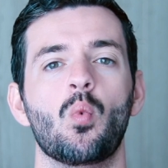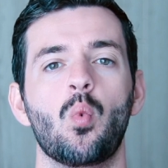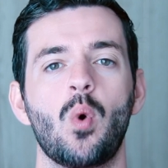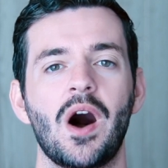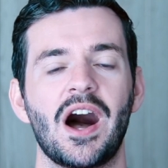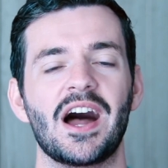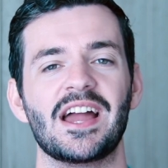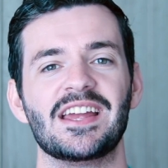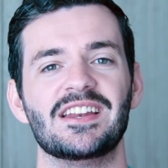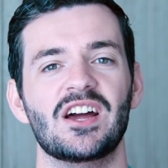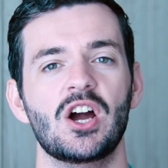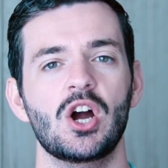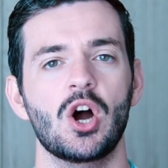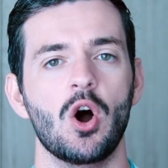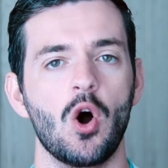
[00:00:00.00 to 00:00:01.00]
wide
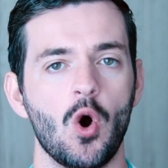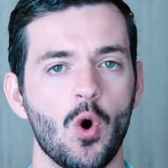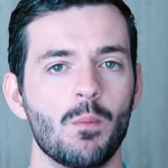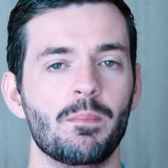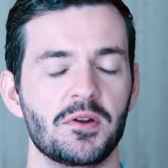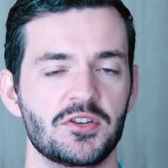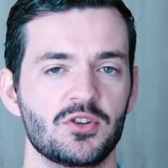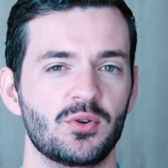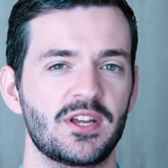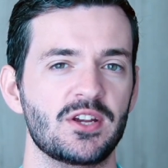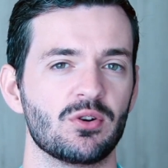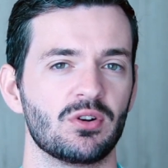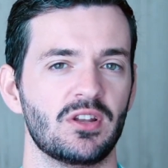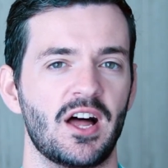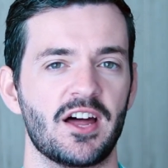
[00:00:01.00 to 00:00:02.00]
open. You
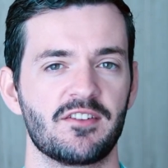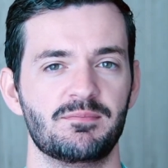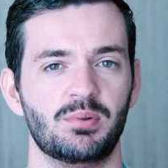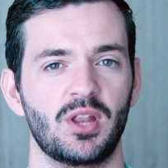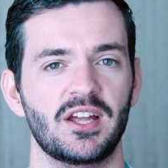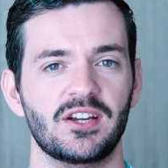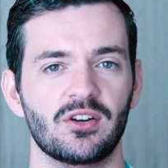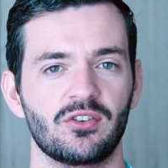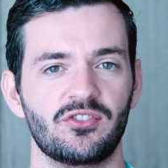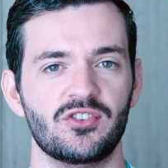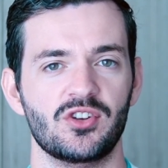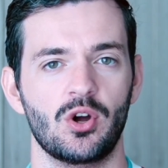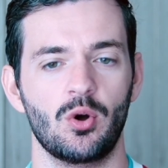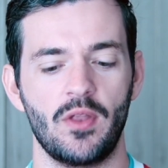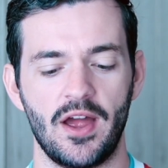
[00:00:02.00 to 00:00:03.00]
hear a lot of players, you
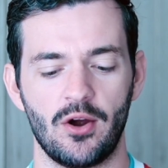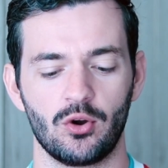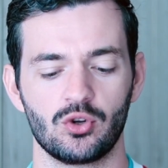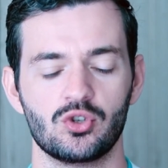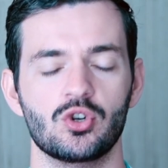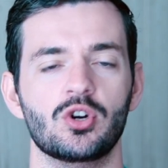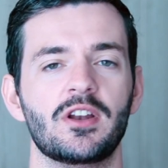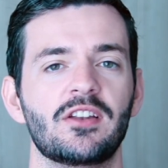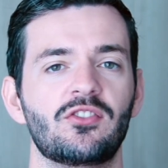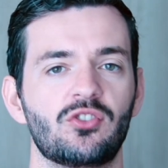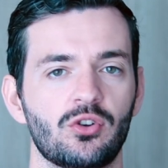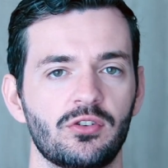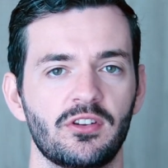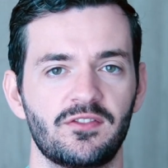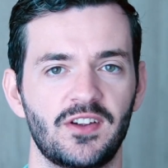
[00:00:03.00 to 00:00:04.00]
know, that are good at
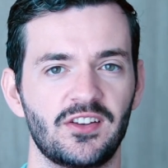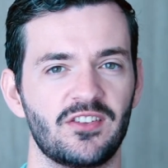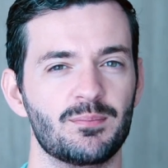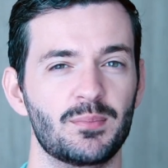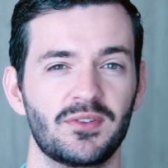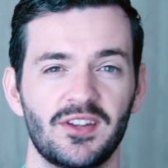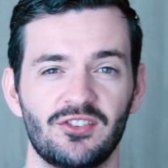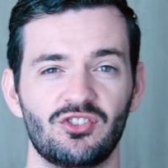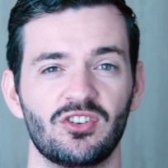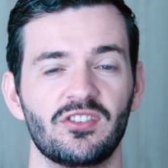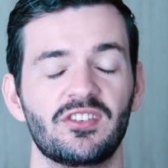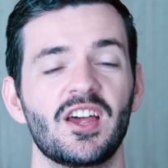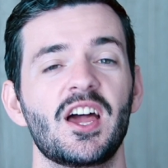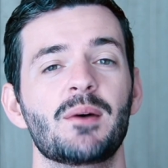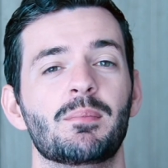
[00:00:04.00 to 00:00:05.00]
certain defensive
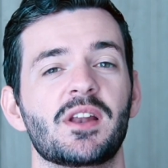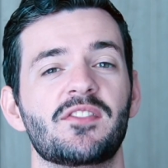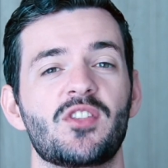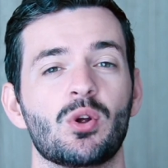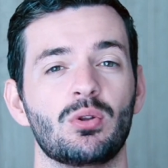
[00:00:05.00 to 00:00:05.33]
positions, but if